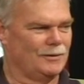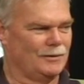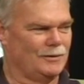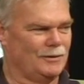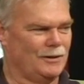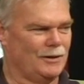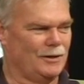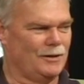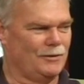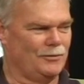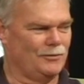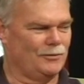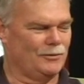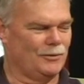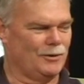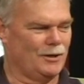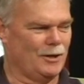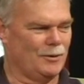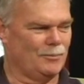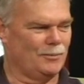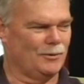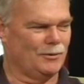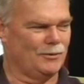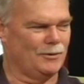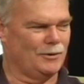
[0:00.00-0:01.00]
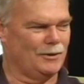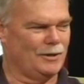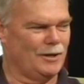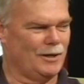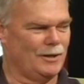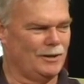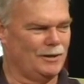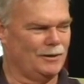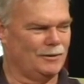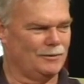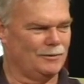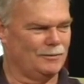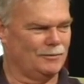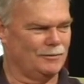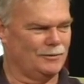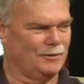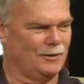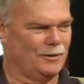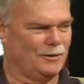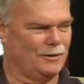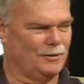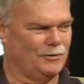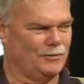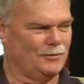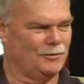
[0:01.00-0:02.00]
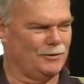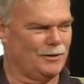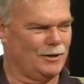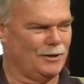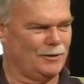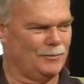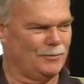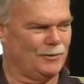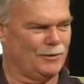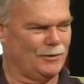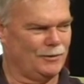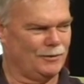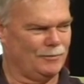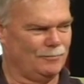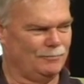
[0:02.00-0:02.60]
you know, sign up on the day and get your name there.